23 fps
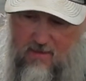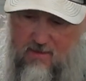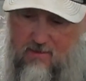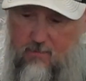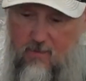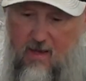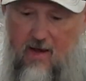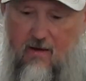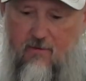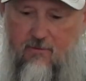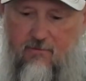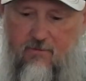As a
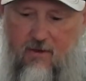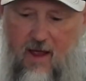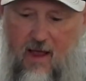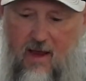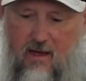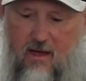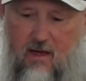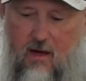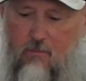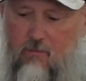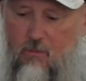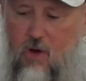matter of
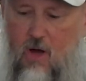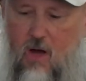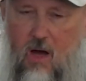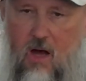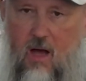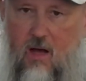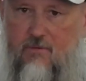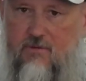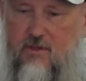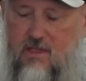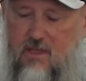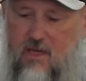fact, I'm going to
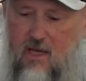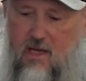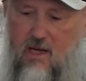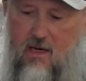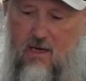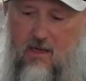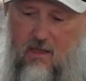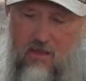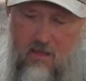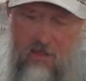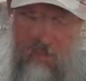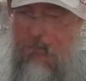offset
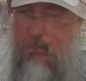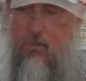it